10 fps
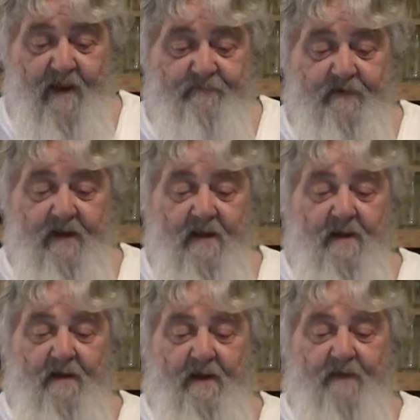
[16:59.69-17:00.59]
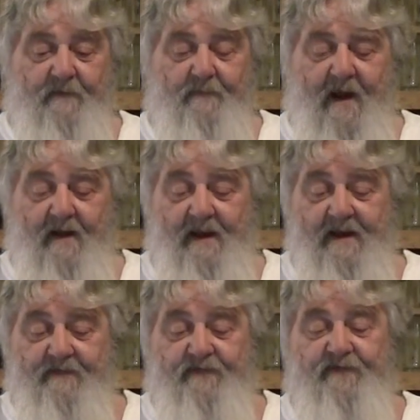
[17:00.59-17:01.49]
Avery, the Barrel
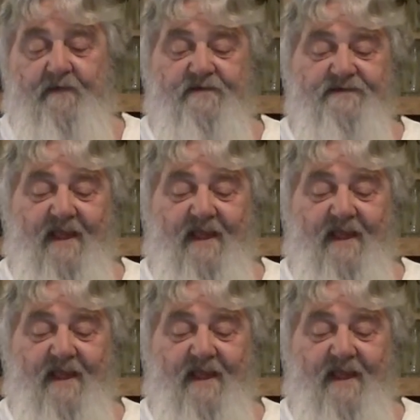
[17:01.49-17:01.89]
Aged Series